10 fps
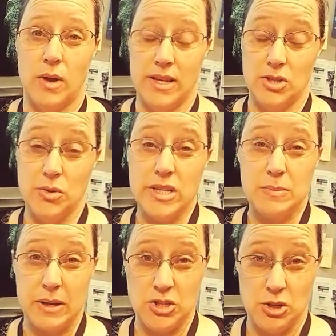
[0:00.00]
so I do
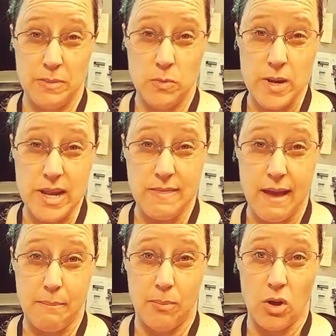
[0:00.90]
expect you to be reading
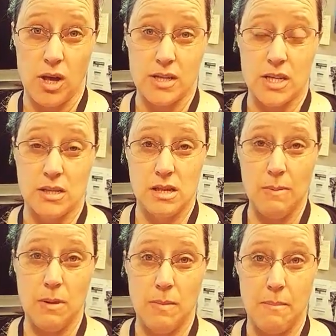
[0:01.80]
that book to
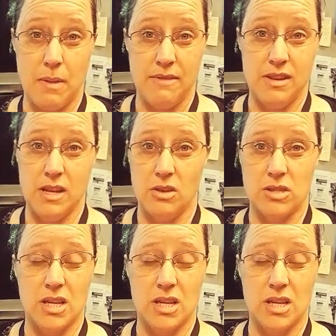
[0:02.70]
supplement my videos,